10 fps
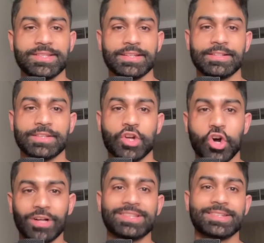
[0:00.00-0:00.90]
And it's a
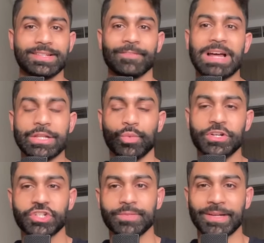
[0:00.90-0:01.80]
constant
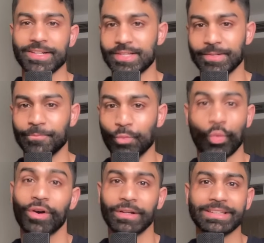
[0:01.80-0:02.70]
evaluation because the
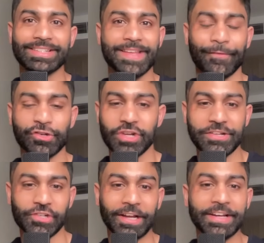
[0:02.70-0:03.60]
world is ever
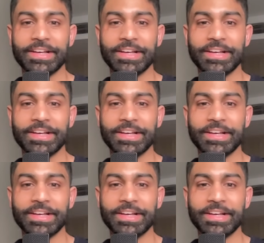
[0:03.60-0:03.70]
changing.